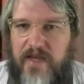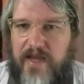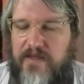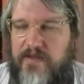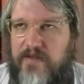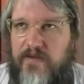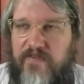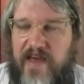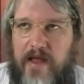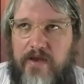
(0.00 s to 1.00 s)
that the
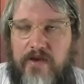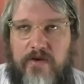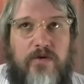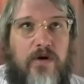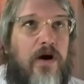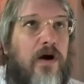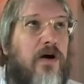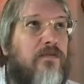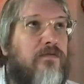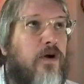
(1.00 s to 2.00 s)
value
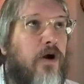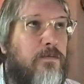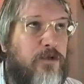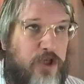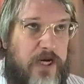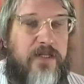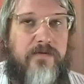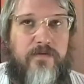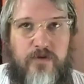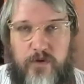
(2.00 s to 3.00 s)
of
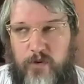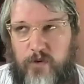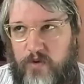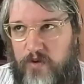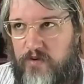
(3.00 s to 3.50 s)
objective truth,